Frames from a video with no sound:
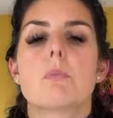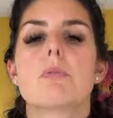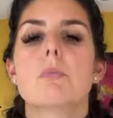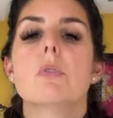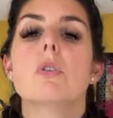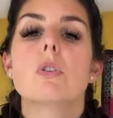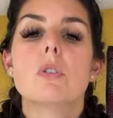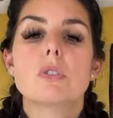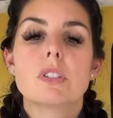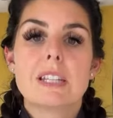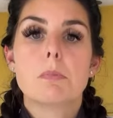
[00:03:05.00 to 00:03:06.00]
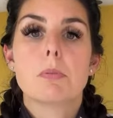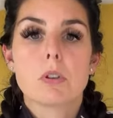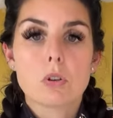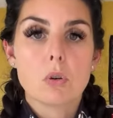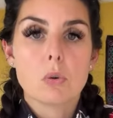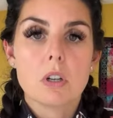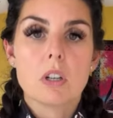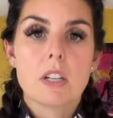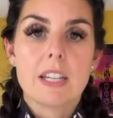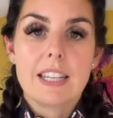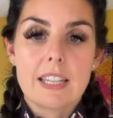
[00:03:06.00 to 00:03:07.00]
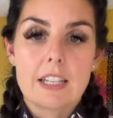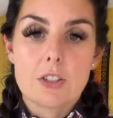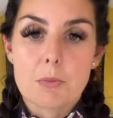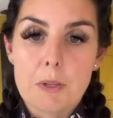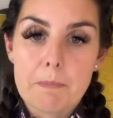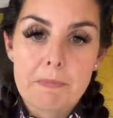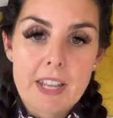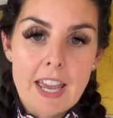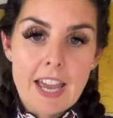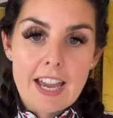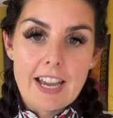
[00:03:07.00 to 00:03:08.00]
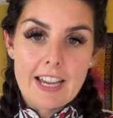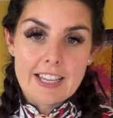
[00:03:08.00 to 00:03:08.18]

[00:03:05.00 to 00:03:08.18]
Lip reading: promote deeper core engagement. Hi